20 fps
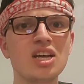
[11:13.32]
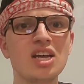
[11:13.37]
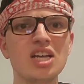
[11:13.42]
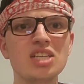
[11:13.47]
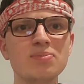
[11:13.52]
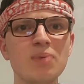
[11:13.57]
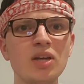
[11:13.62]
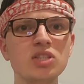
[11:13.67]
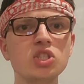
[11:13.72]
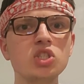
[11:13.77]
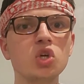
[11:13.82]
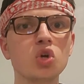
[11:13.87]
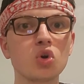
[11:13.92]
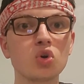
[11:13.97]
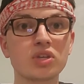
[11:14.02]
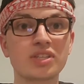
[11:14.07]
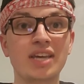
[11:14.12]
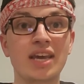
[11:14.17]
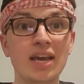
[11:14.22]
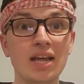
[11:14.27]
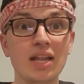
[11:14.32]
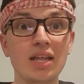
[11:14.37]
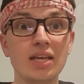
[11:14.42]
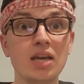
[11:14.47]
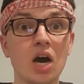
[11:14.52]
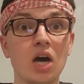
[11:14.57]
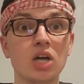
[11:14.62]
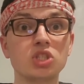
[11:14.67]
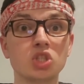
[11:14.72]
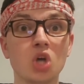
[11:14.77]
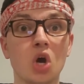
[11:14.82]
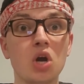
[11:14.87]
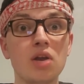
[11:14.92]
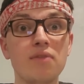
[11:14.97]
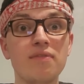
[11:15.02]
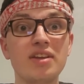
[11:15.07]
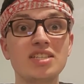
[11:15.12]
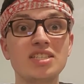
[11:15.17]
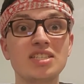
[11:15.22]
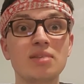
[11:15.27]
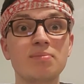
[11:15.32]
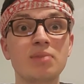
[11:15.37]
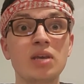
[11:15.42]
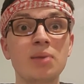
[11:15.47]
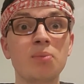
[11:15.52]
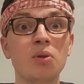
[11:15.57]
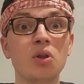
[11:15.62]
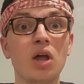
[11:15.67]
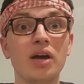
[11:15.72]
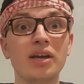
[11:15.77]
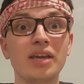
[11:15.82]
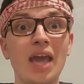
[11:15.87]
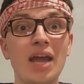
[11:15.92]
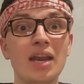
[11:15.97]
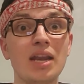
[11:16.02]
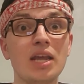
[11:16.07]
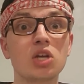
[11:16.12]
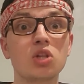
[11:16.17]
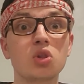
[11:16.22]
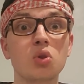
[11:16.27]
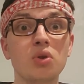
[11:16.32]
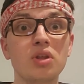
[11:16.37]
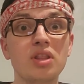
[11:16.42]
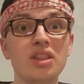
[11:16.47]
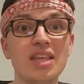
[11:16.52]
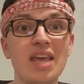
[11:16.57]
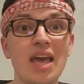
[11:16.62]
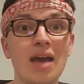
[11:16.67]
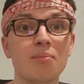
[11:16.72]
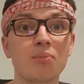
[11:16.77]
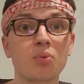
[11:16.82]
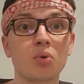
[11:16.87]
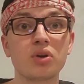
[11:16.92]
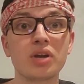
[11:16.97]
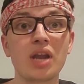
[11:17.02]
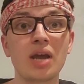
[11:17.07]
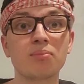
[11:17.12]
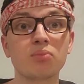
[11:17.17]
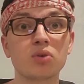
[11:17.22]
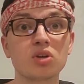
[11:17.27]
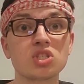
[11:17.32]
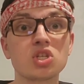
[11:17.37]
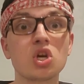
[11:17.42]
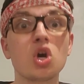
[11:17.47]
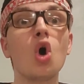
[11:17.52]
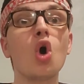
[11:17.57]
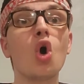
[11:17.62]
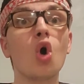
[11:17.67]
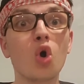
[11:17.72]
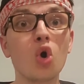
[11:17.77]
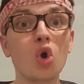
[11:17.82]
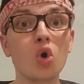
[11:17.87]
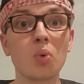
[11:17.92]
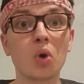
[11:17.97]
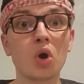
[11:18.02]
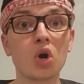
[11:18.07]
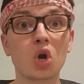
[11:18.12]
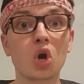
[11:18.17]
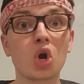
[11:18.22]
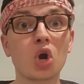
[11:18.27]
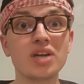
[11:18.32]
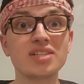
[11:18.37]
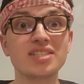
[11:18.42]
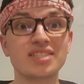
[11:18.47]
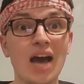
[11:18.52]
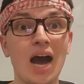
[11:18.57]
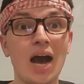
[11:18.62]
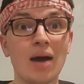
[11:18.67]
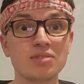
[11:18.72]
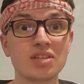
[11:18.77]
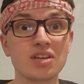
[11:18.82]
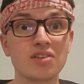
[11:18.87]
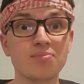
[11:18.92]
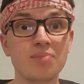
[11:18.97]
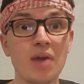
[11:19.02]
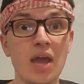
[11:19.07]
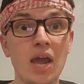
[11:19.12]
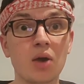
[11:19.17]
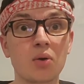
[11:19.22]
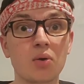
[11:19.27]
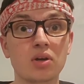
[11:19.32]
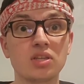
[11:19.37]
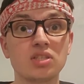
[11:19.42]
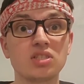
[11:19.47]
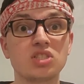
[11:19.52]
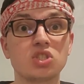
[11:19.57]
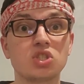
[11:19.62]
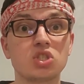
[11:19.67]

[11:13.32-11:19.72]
Especially her killing a ton of innocent people, again, including the Emperor and Empress, who were her adoptive parents.